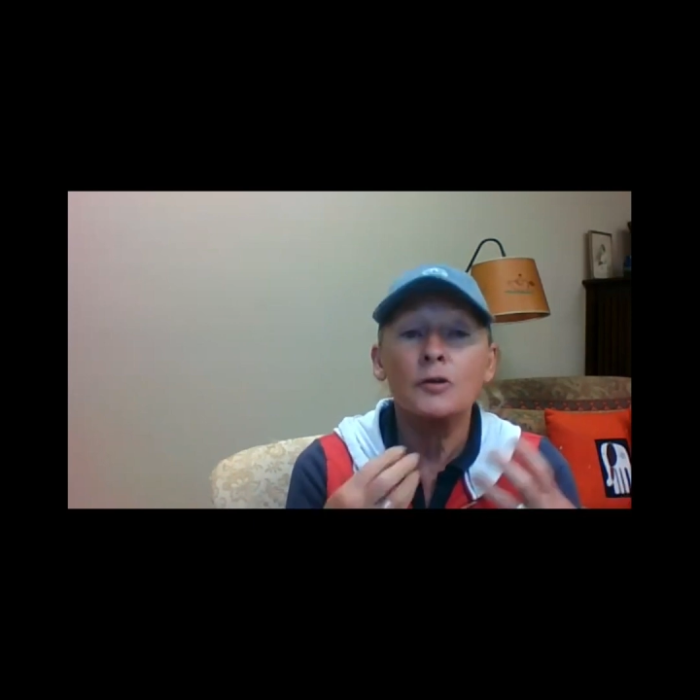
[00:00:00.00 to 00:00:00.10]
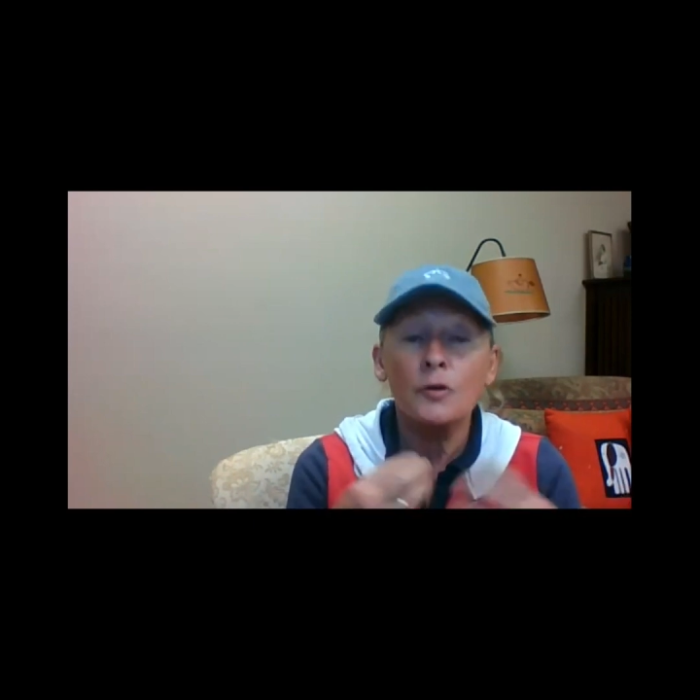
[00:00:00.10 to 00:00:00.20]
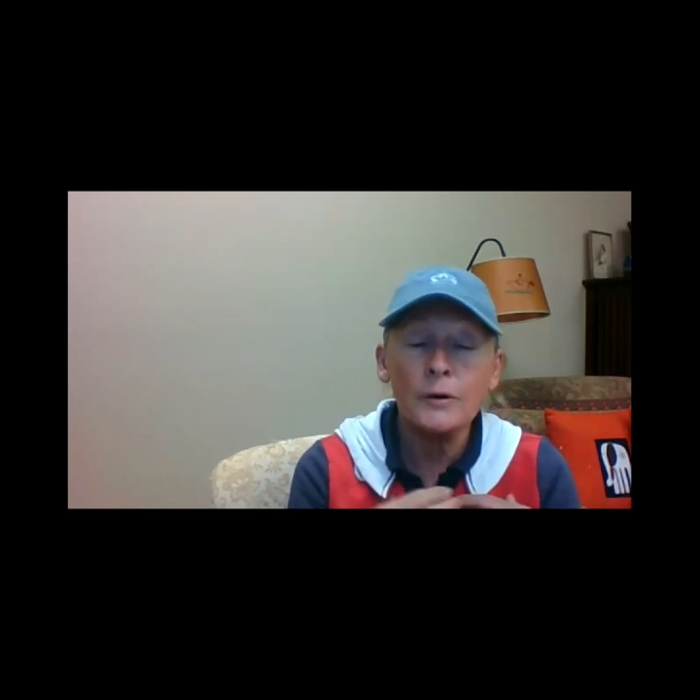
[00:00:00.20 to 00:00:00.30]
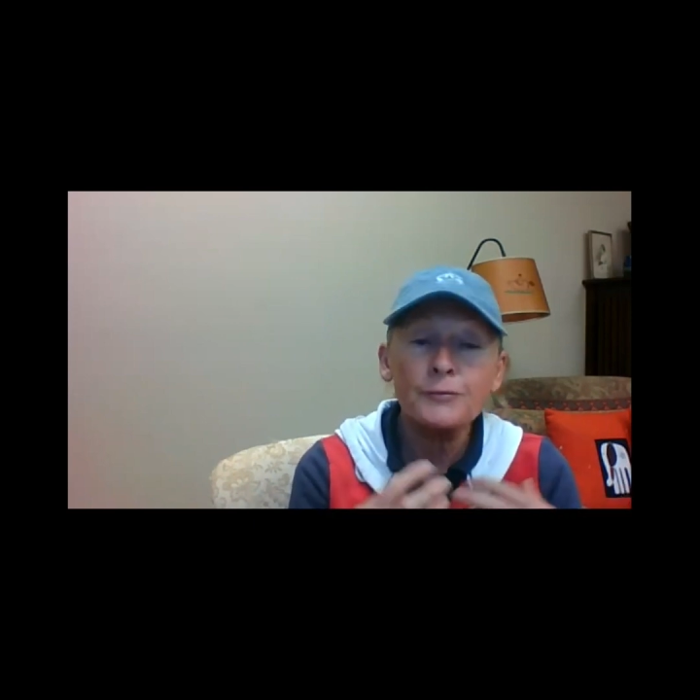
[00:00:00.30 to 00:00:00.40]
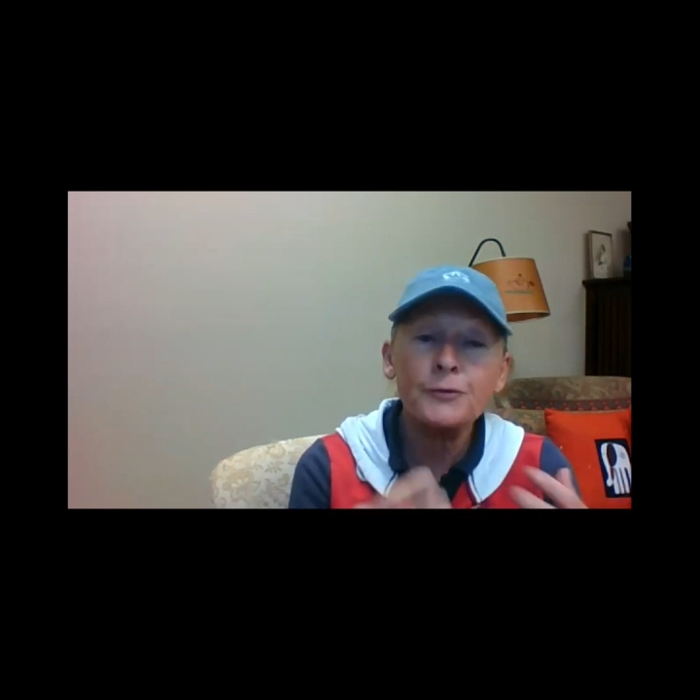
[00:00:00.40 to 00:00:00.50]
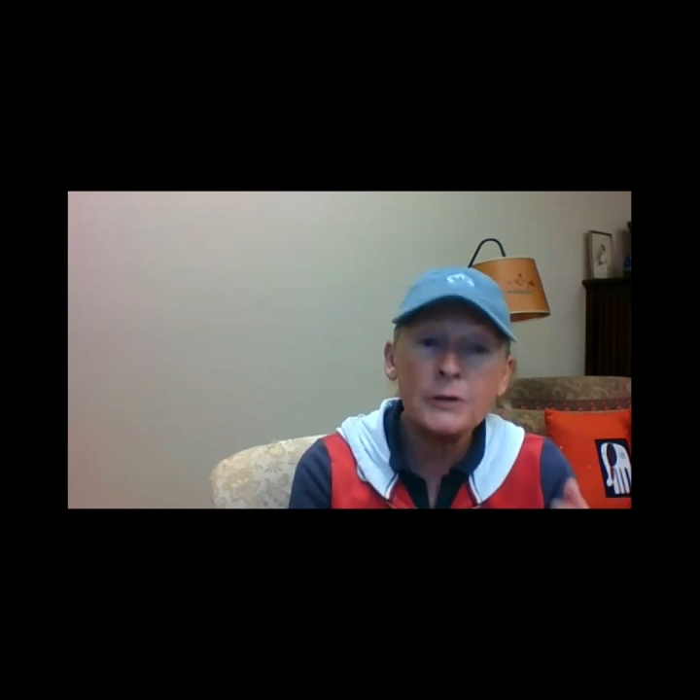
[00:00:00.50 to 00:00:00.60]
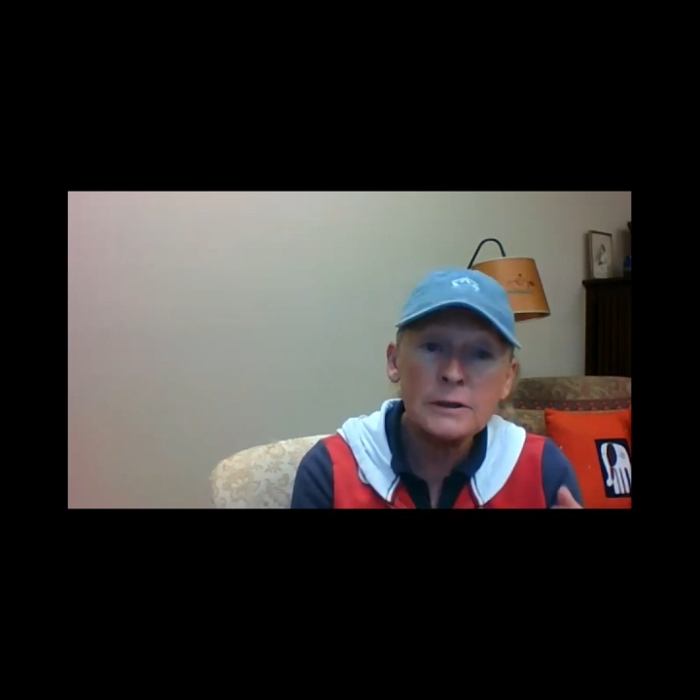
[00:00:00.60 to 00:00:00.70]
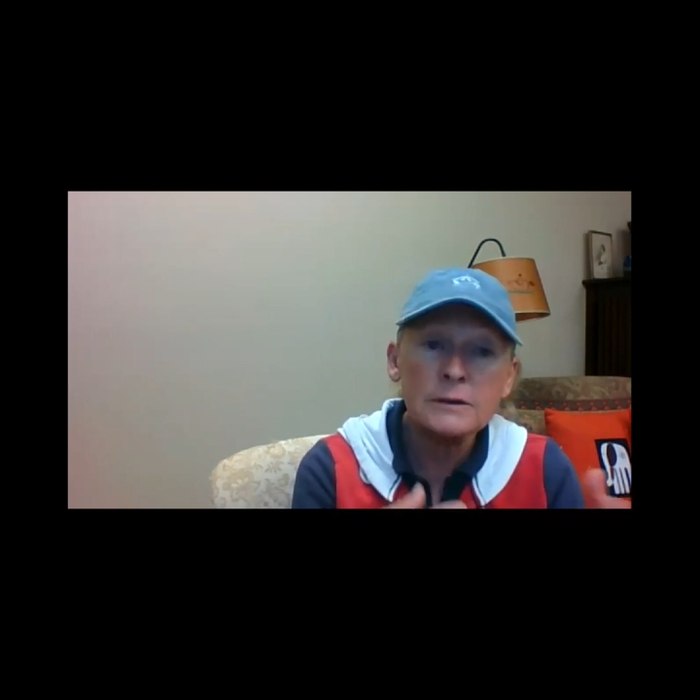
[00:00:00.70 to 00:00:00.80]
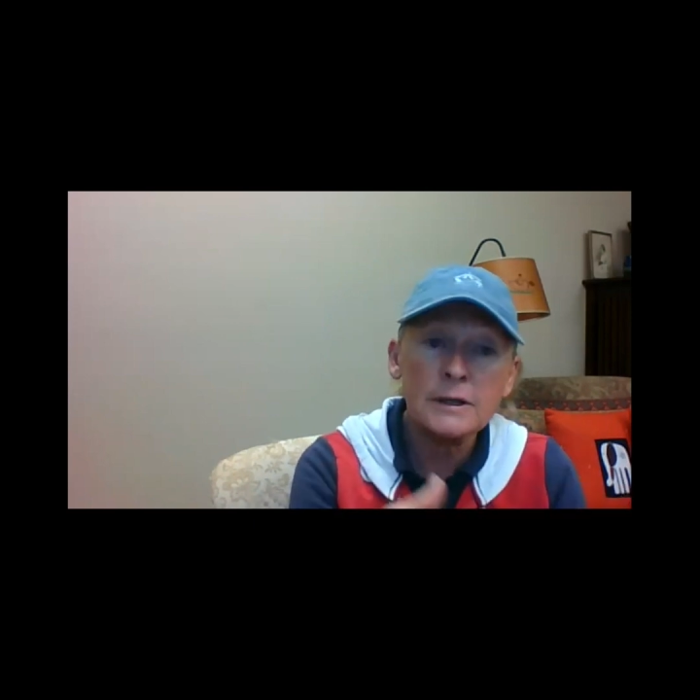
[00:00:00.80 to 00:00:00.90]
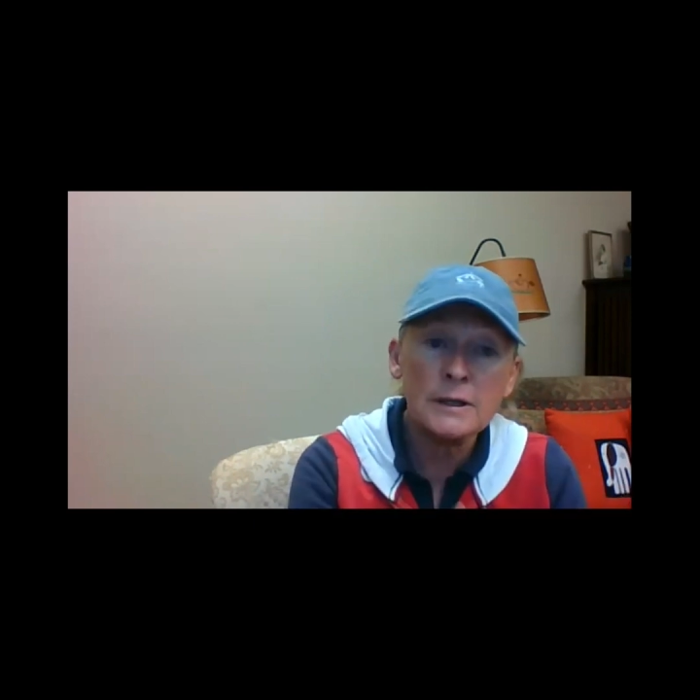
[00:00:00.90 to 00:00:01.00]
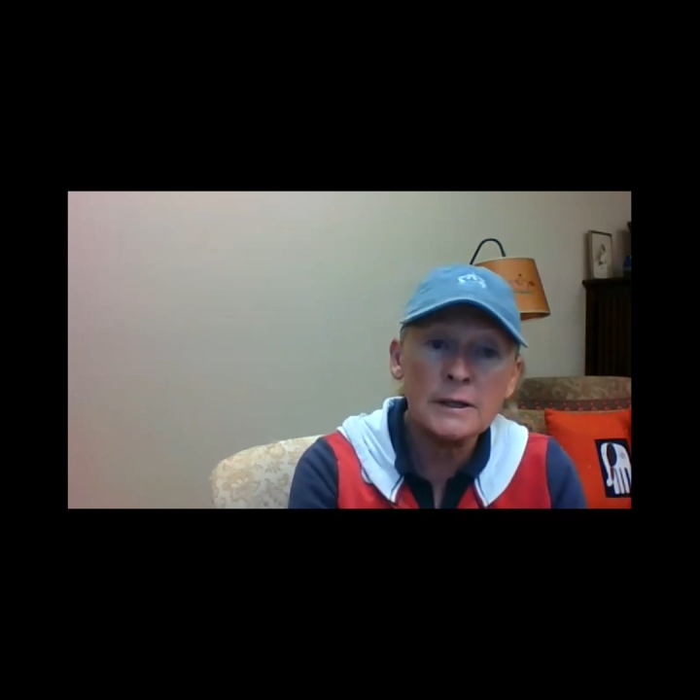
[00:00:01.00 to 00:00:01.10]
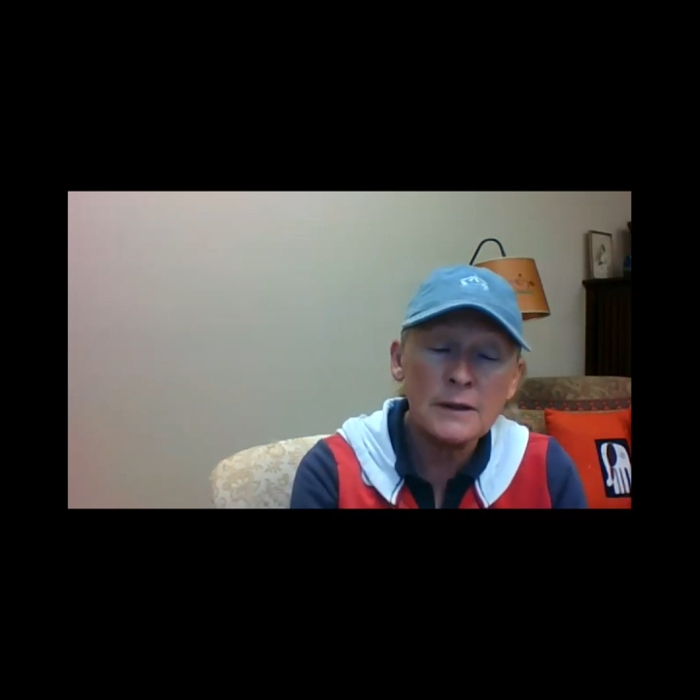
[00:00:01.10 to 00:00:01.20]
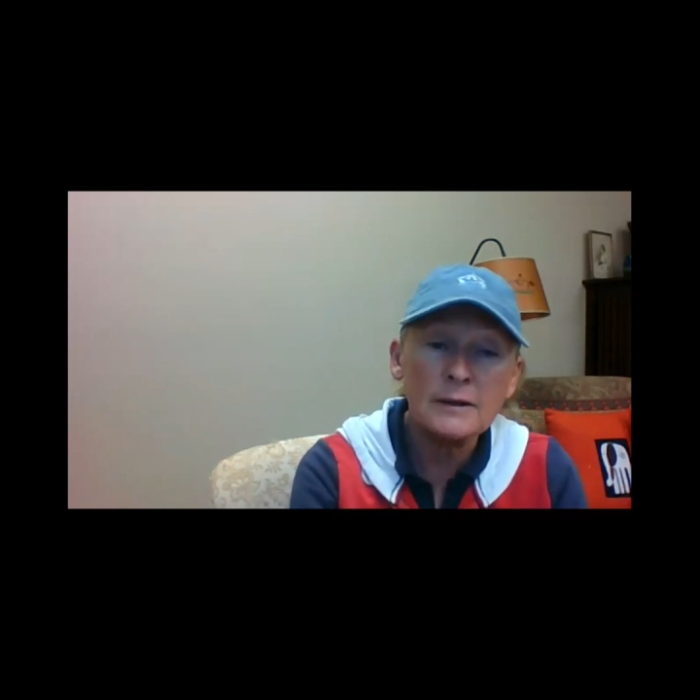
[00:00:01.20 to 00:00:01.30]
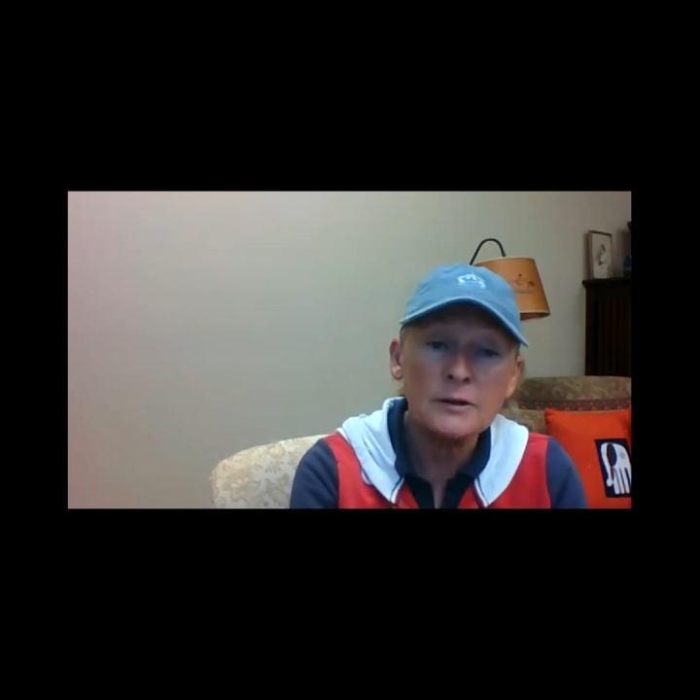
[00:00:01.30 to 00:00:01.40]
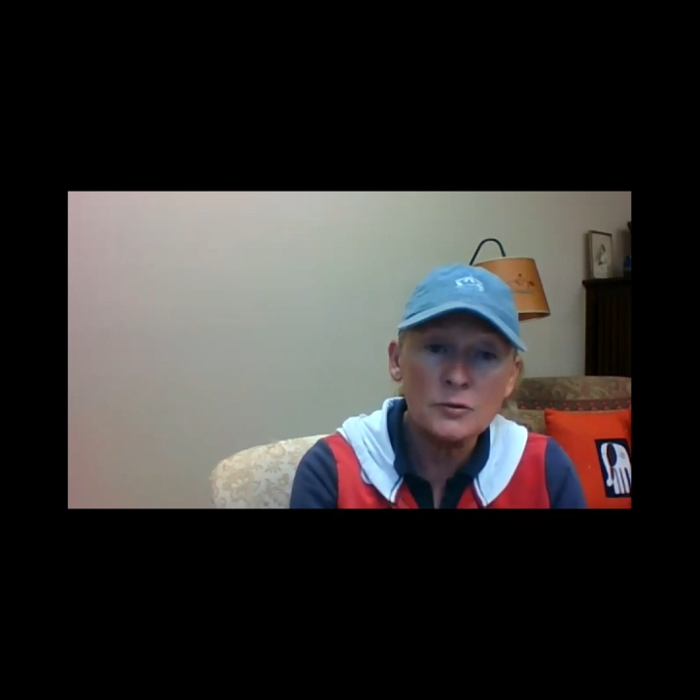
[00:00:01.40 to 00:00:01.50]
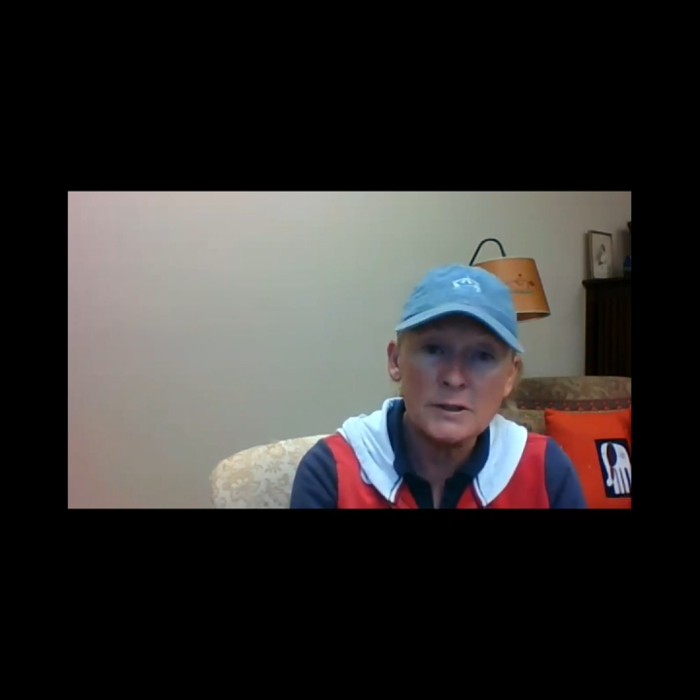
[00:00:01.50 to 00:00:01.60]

your feeling that